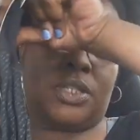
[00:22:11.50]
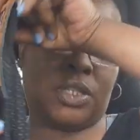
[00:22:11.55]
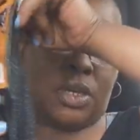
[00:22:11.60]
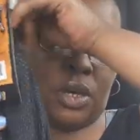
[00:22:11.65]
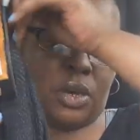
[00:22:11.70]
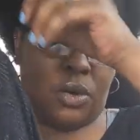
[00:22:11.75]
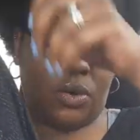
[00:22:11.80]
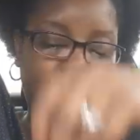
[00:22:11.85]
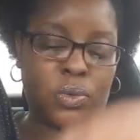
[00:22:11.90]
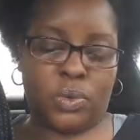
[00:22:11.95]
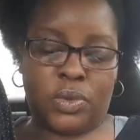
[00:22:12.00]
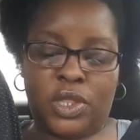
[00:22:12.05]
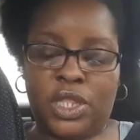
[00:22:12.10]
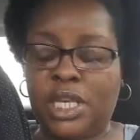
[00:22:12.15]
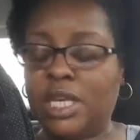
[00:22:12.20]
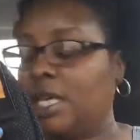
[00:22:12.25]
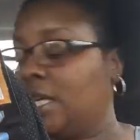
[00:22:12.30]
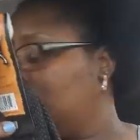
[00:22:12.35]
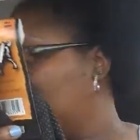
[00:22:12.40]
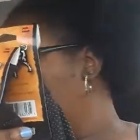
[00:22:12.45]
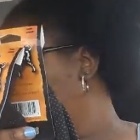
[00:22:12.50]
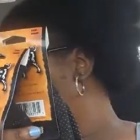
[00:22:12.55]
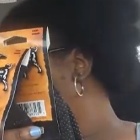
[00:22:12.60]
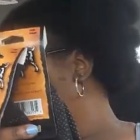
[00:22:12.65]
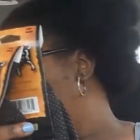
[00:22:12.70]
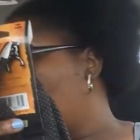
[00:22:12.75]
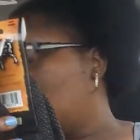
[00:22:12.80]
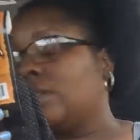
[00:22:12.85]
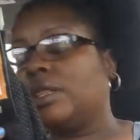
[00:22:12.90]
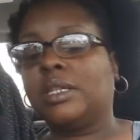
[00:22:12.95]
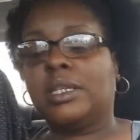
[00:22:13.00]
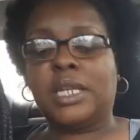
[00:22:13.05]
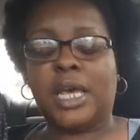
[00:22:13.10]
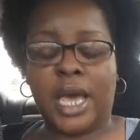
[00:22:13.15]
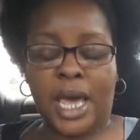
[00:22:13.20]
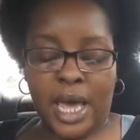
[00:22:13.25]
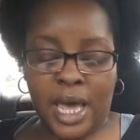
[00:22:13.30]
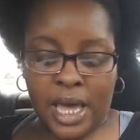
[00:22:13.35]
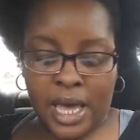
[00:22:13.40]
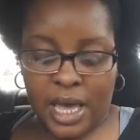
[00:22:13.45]
So these on the
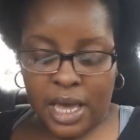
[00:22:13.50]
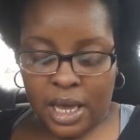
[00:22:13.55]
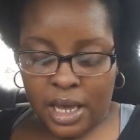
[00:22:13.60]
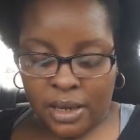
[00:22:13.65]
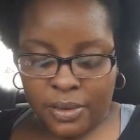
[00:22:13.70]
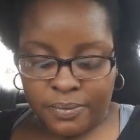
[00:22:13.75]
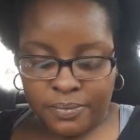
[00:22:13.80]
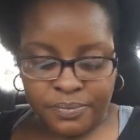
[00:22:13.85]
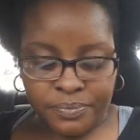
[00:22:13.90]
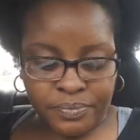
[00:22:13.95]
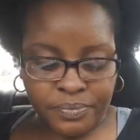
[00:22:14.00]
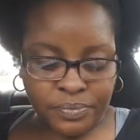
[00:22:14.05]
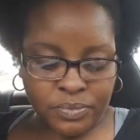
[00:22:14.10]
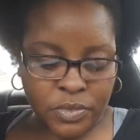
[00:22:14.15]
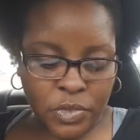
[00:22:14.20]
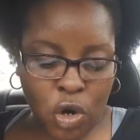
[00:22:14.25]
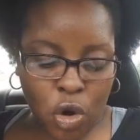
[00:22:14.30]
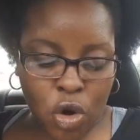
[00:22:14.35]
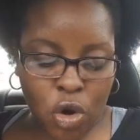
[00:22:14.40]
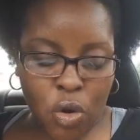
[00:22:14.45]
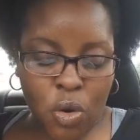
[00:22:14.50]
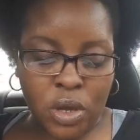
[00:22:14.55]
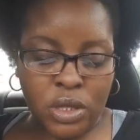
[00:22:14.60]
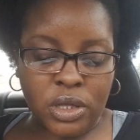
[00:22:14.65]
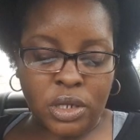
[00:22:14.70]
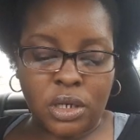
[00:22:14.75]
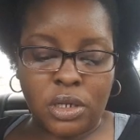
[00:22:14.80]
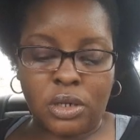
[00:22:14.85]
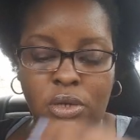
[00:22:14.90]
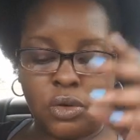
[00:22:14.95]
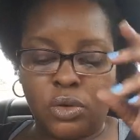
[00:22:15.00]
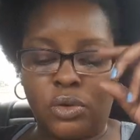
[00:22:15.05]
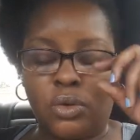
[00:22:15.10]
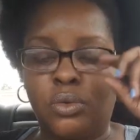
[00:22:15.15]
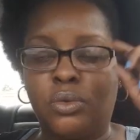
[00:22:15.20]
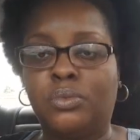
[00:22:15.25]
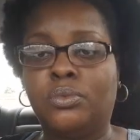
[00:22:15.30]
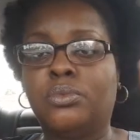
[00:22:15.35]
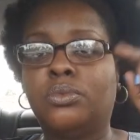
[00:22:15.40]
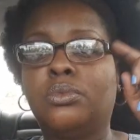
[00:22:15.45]
tag are on the
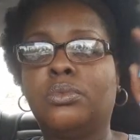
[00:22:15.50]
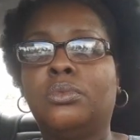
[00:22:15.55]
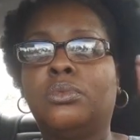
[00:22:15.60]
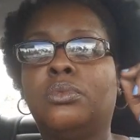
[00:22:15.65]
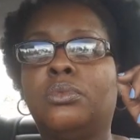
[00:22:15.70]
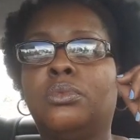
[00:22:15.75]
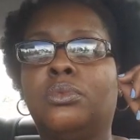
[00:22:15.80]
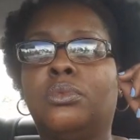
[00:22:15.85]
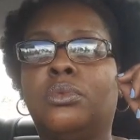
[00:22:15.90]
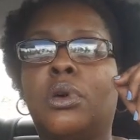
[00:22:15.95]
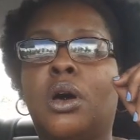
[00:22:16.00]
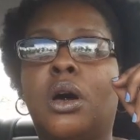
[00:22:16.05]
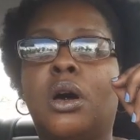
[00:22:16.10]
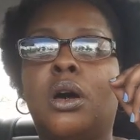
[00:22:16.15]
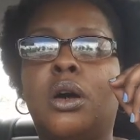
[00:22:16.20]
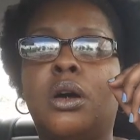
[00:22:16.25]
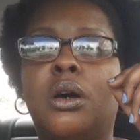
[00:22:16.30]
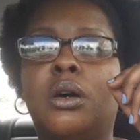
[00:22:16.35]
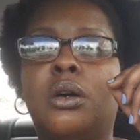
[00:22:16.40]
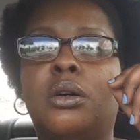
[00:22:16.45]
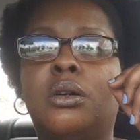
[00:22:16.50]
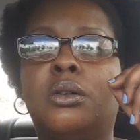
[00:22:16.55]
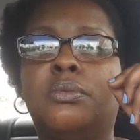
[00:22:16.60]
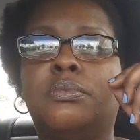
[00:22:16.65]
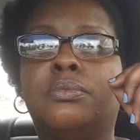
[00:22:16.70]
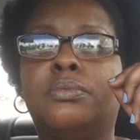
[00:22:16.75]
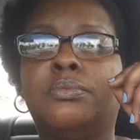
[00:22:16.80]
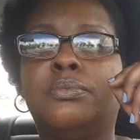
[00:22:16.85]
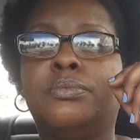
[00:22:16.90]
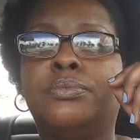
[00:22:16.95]
little uh